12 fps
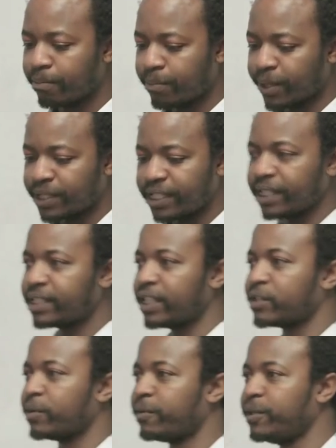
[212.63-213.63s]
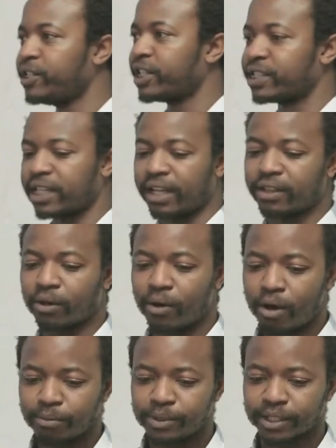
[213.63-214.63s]
predictors or features are the
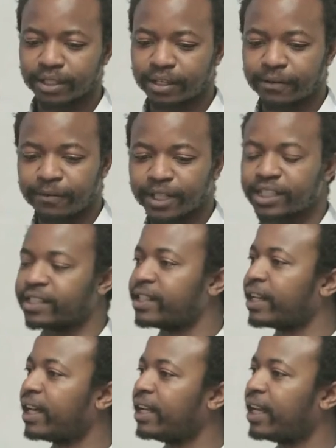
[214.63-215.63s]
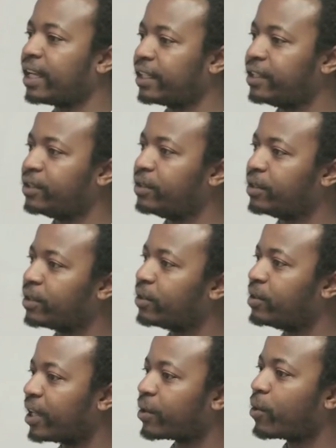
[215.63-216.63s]
object, are the factors that are likely,
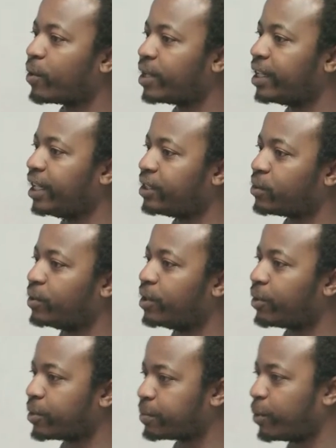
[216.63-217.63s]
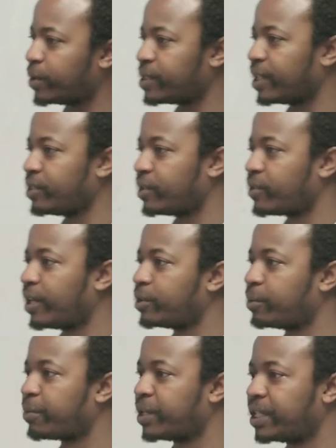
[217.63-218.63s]
that correlate to the response that you're trying
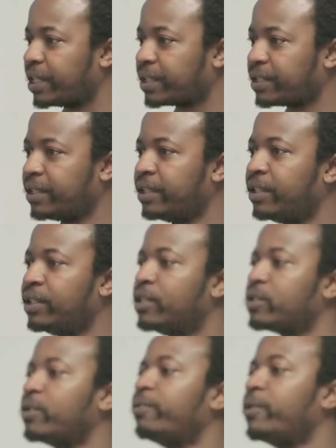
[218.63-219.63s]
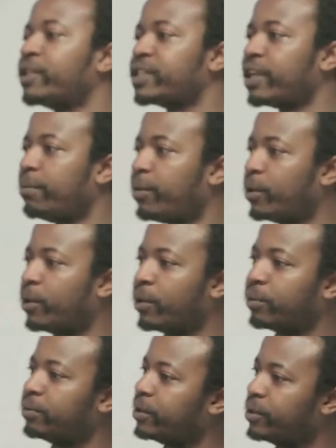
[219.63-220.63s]
to predict. So for
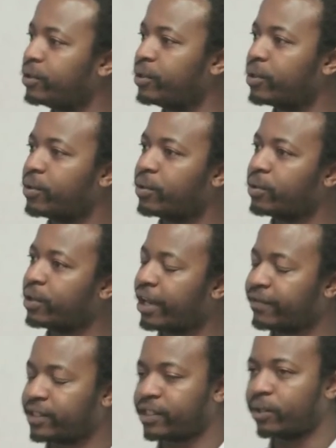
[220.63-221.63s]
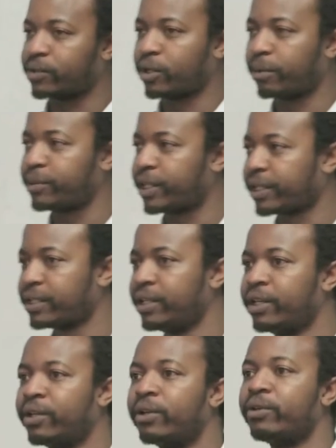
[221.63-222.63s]
example, you have a sales object,
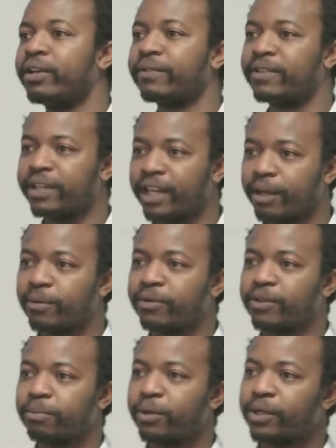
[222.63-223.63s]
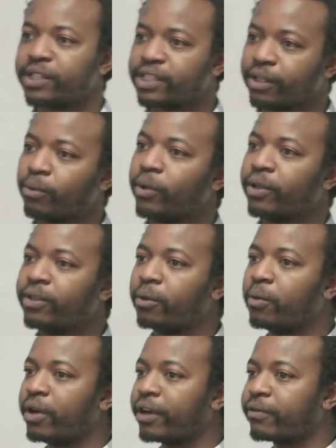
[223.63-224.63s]
you have the name of the person, where they
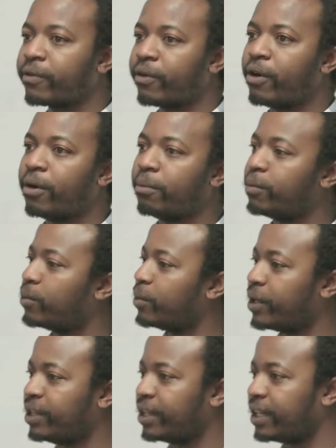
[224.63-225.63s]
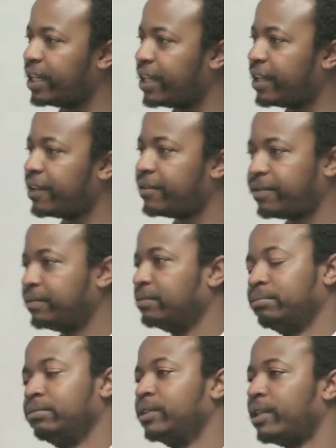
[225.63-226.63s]
work from, where they live,
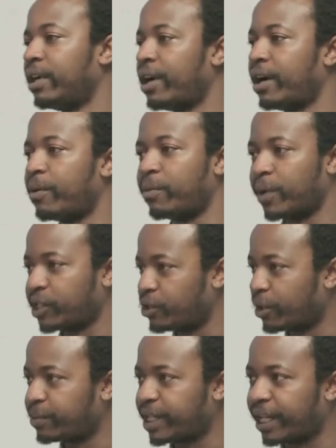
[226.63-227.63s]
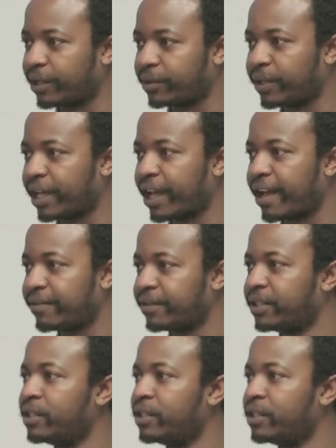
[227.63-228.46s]
uh, what job title they have.